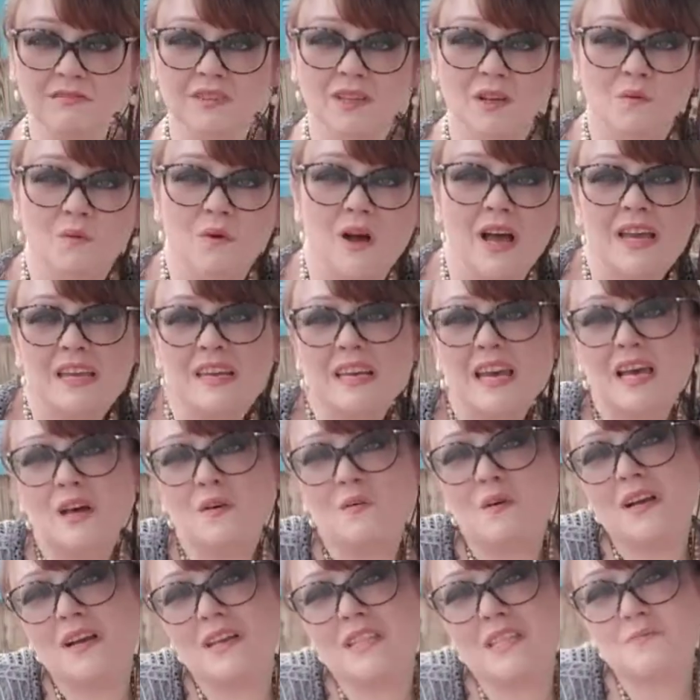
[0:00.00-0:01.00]
why not
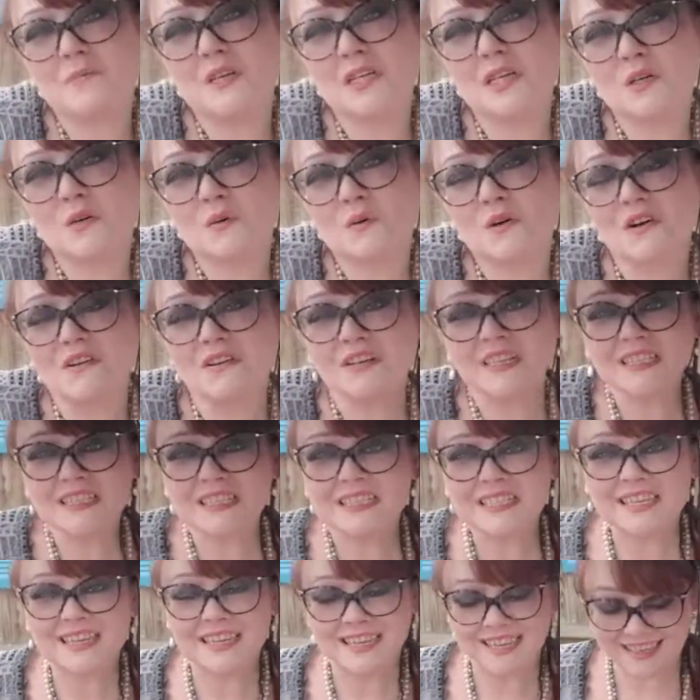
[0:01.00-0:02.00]
wear them in
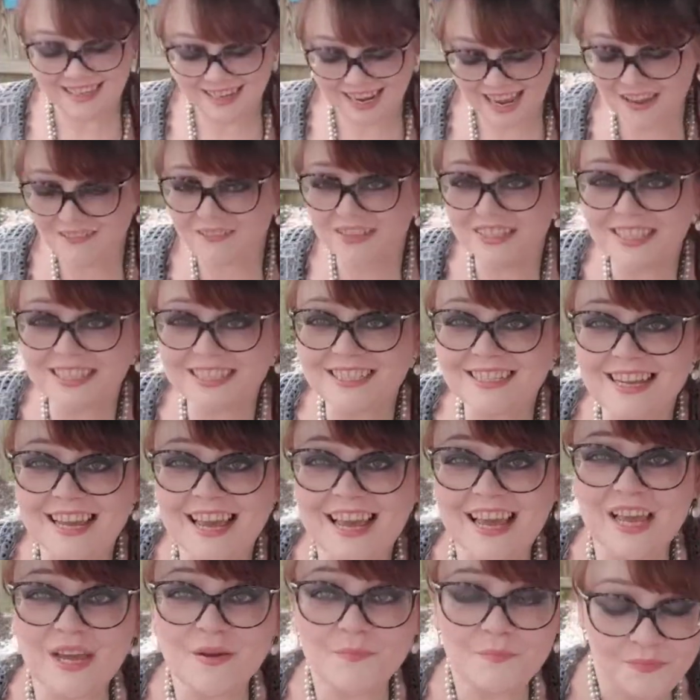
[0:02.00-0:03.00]
quarantine? Have a good
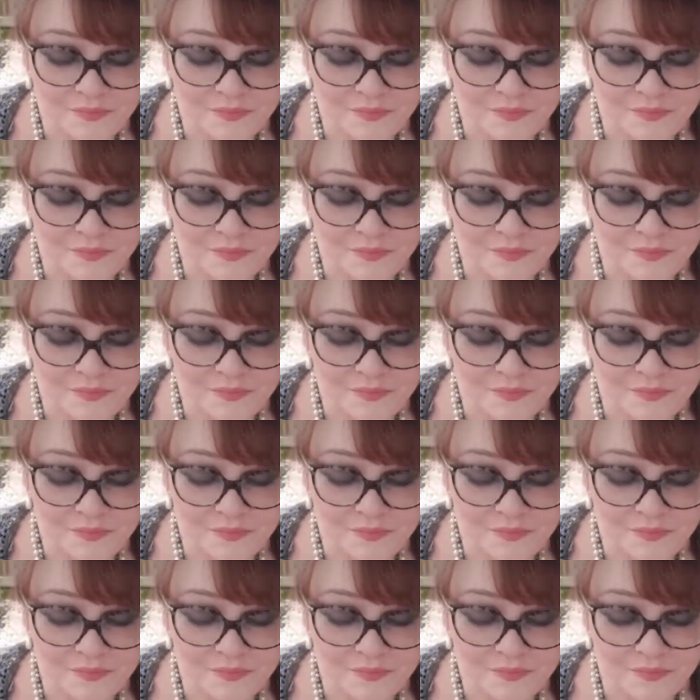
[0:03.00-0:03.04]
time.